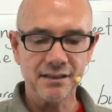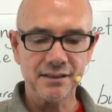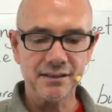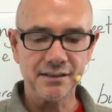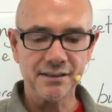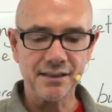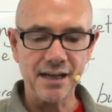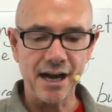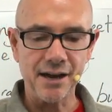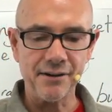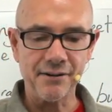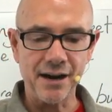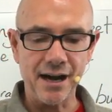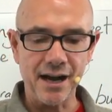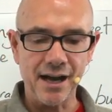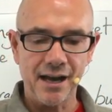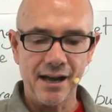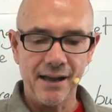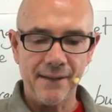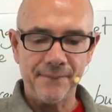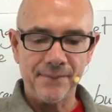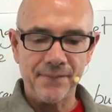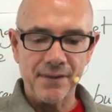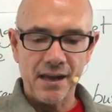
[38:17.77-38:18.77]
Dyra,
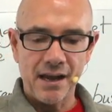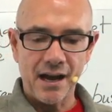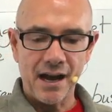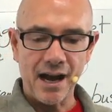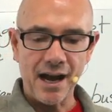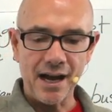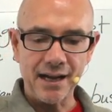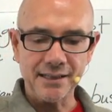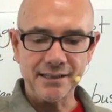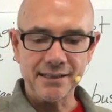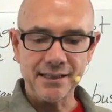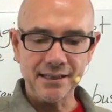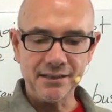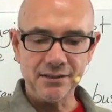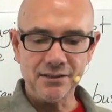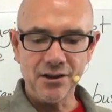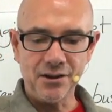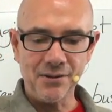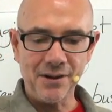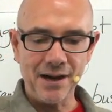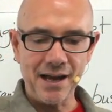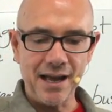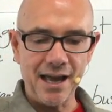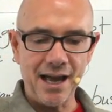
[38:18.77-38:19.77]
I didn't know I